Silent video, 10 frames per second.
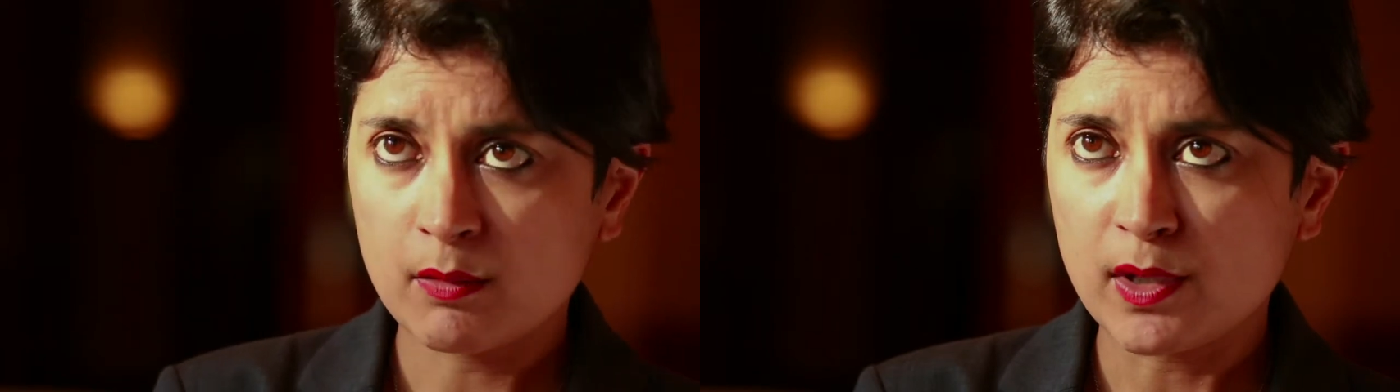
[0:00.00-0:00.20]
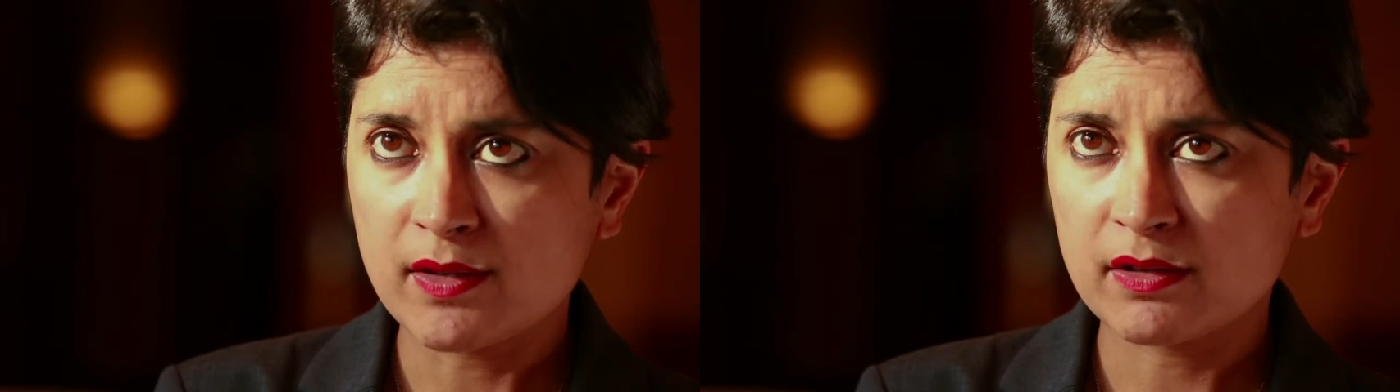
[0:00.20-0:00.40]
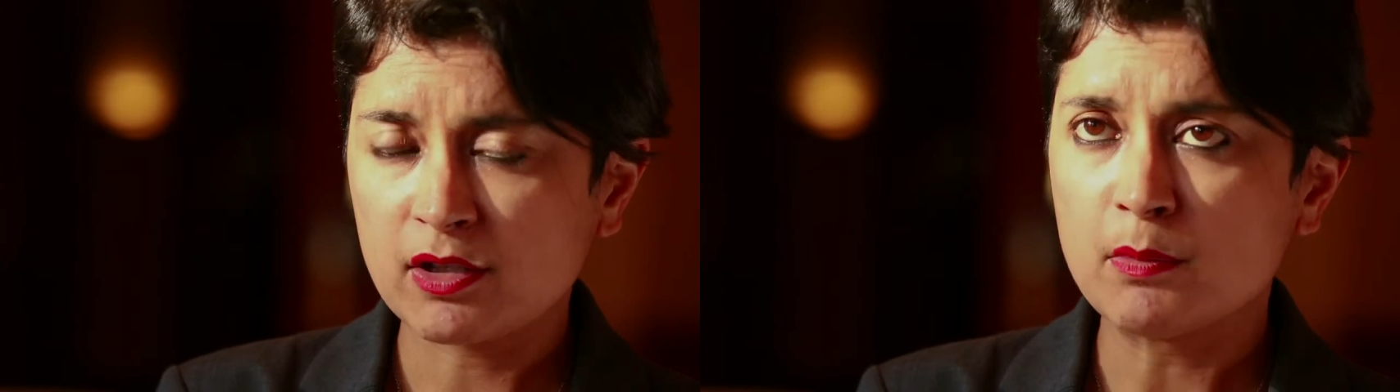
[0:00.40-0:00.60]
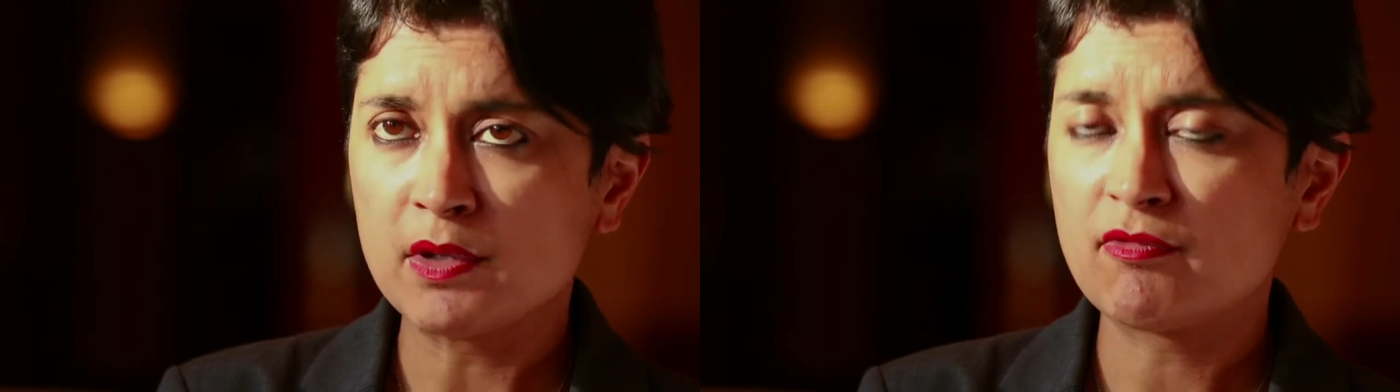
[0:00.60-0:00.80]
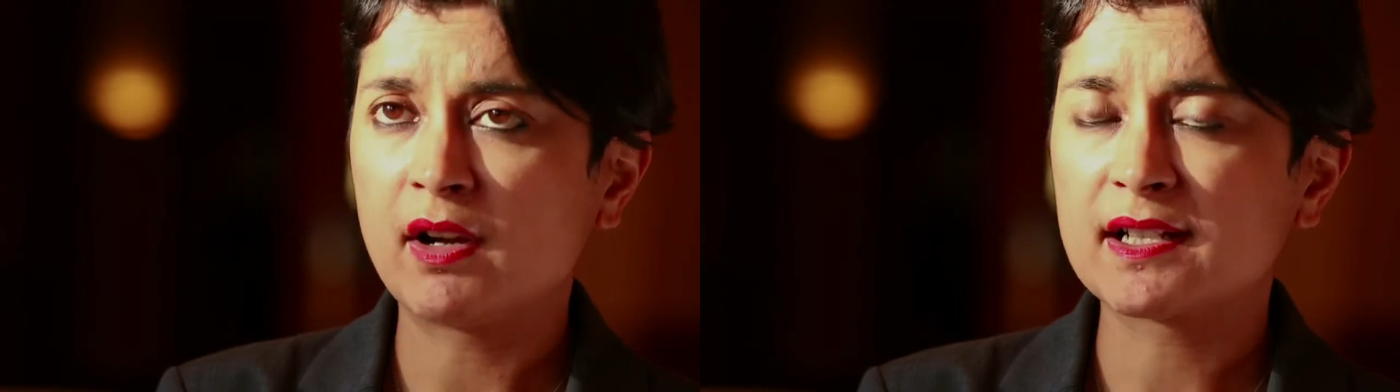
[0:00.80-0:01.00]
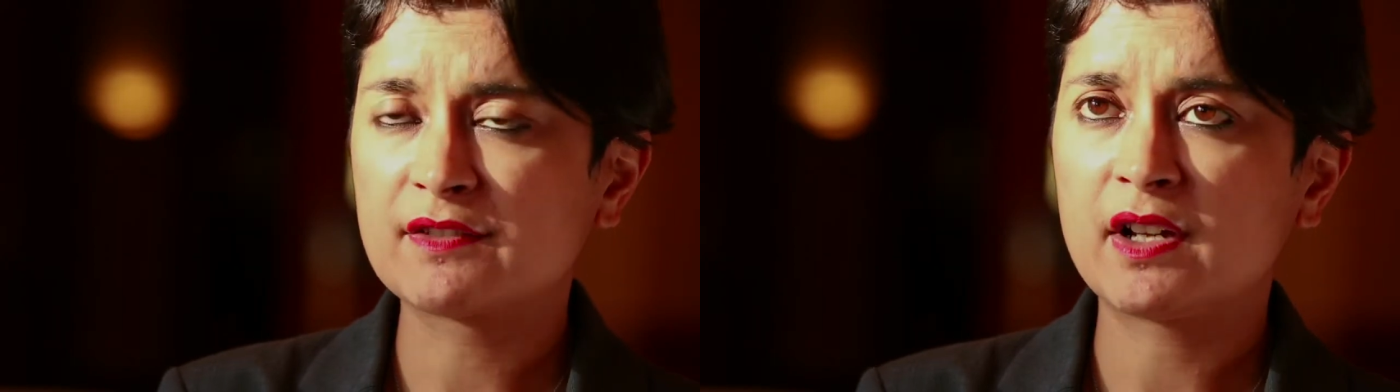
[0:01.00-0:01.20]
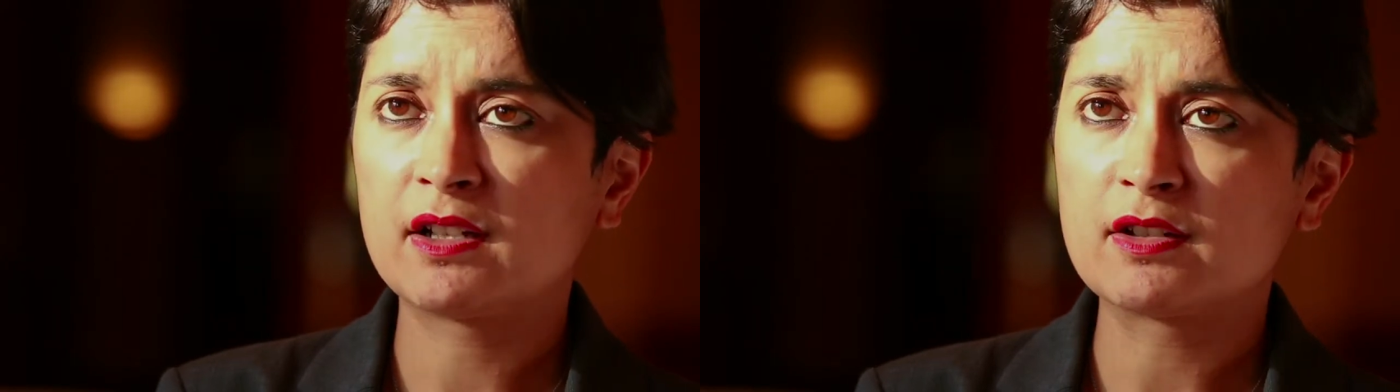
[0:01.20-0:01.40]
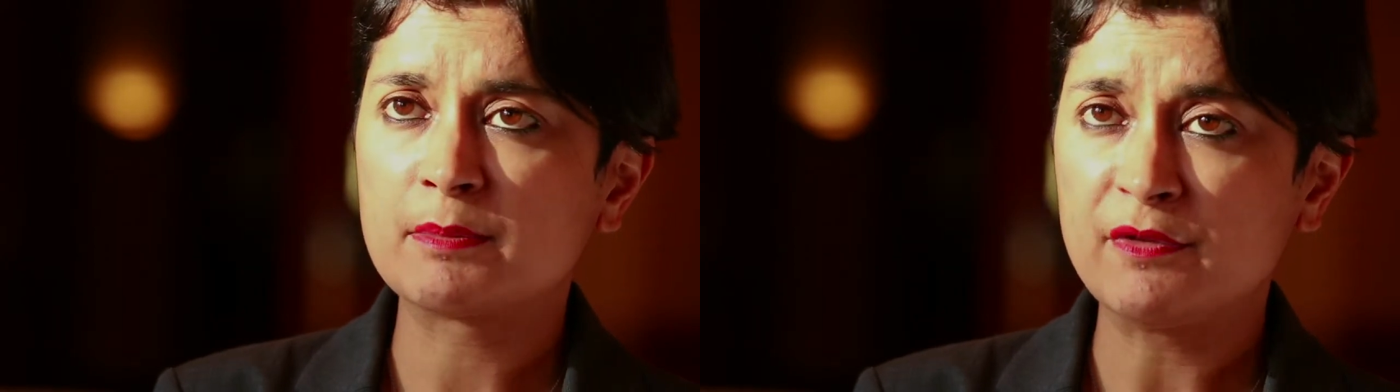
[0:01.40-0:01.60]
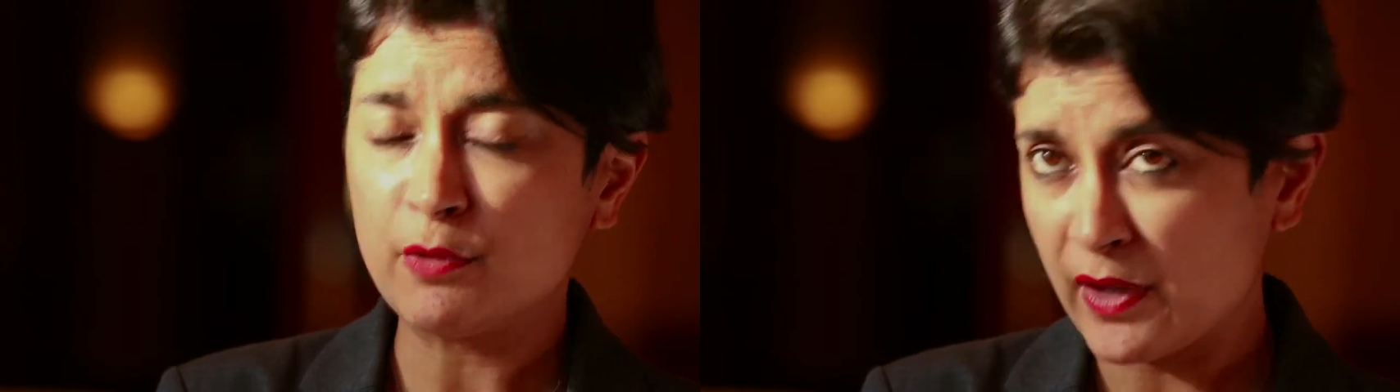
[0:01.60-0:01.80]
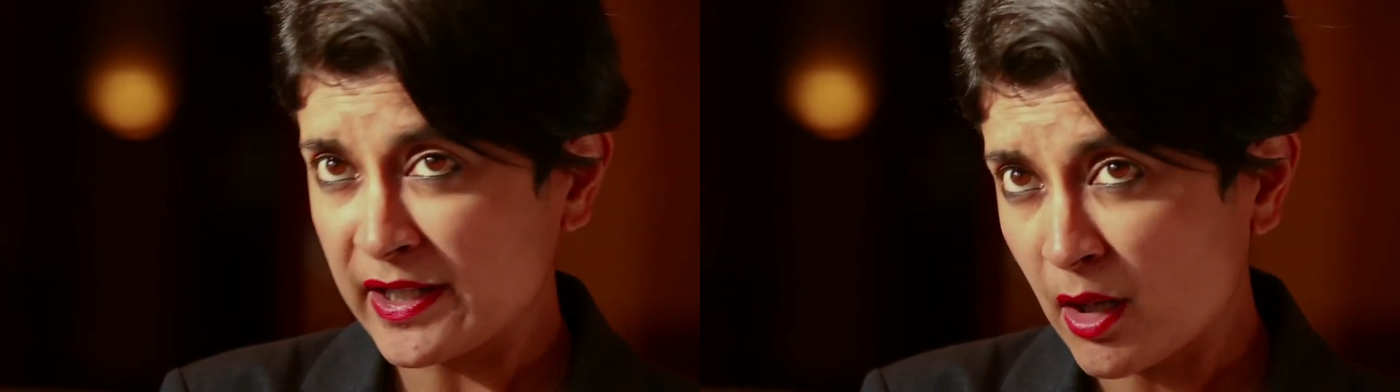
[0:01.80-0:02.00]
with human rights values
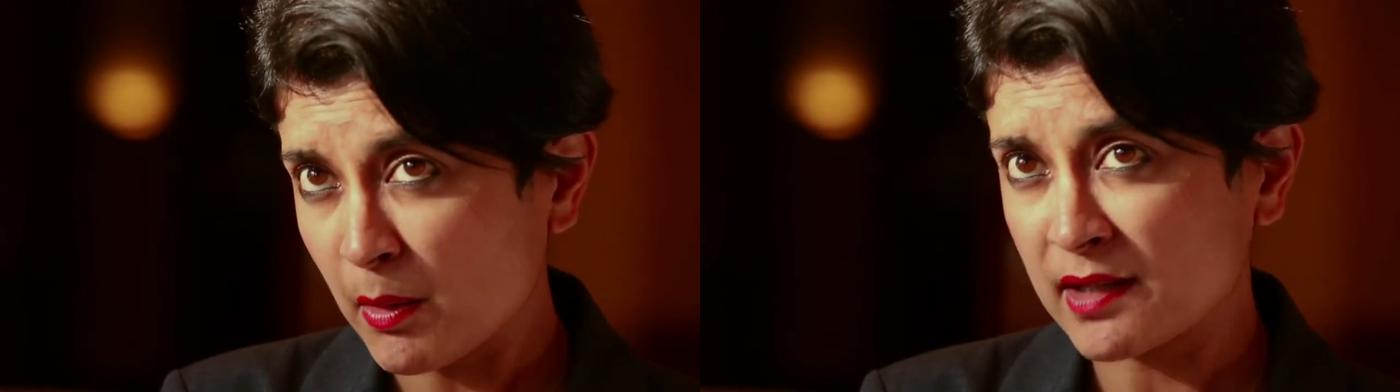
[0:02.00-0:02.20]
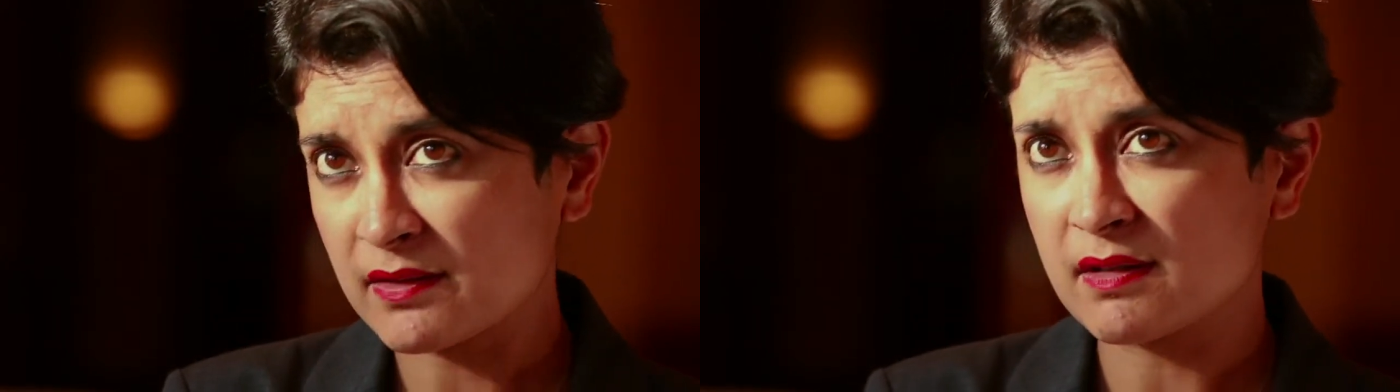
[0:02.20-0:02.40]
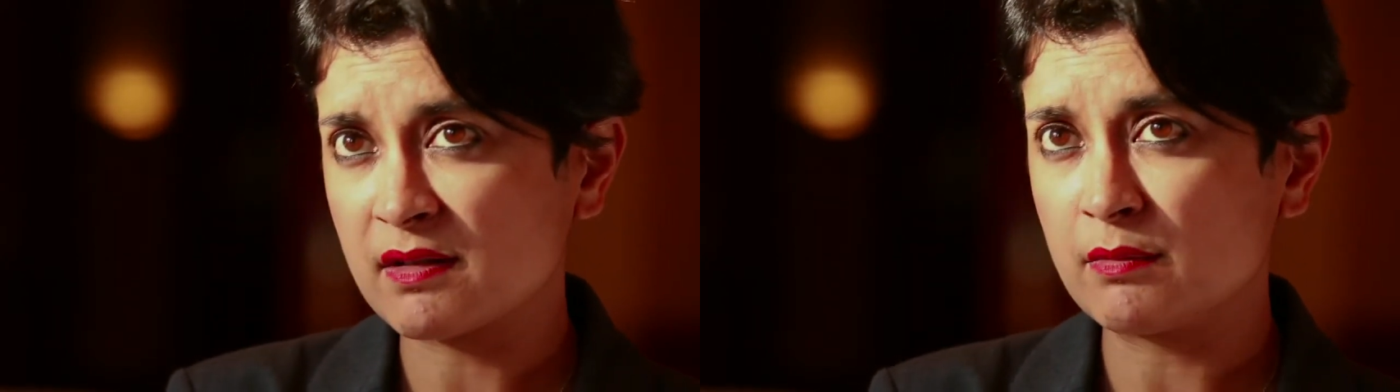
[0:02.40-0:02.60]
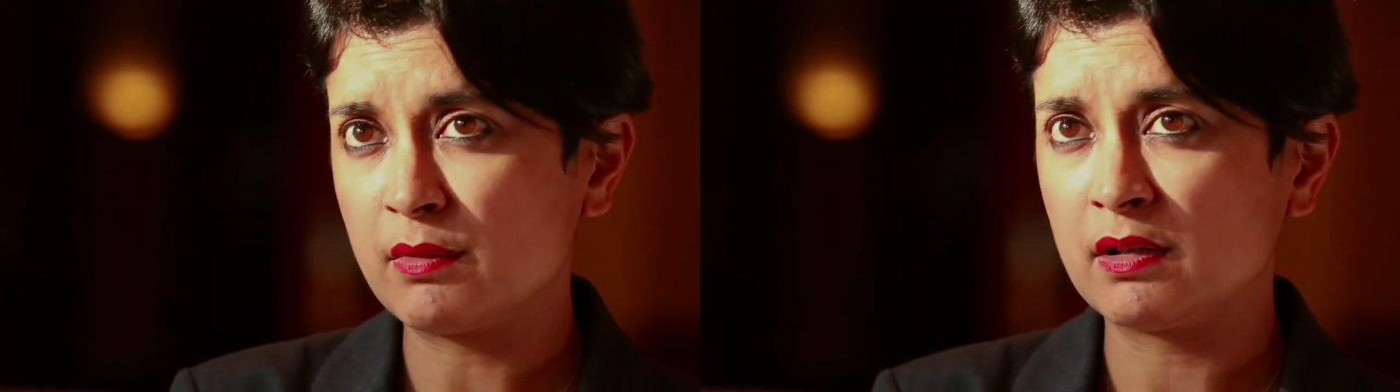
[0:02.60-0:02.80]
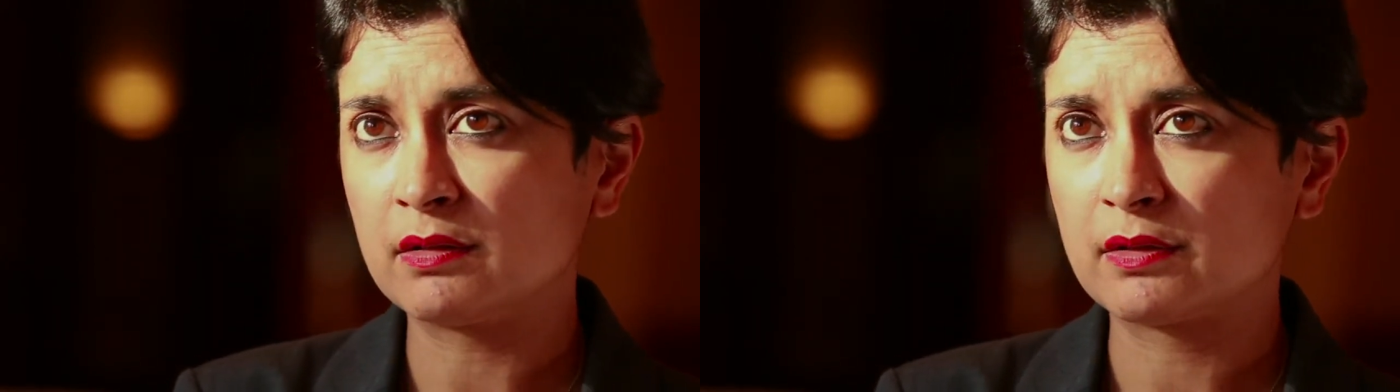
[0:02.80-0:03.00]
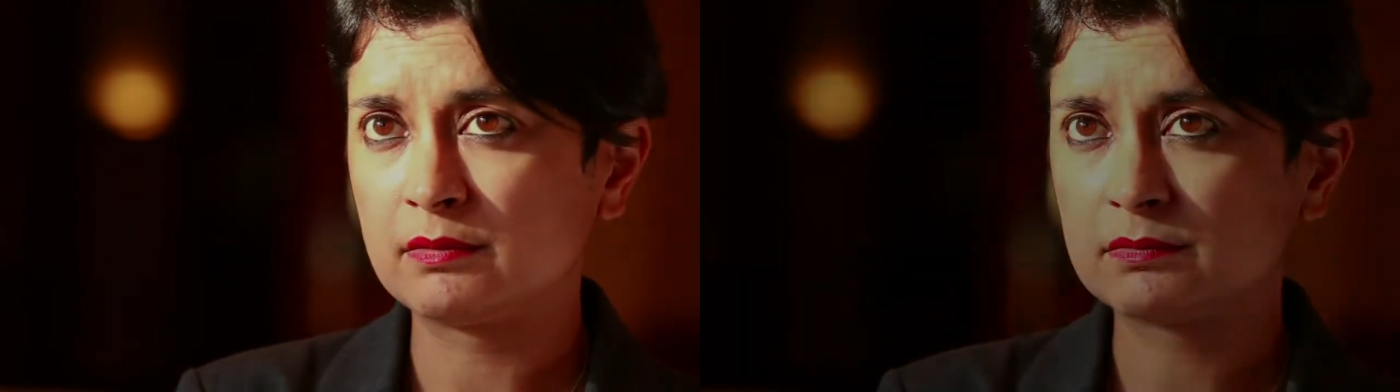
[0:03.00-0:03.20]
before they go out into the world.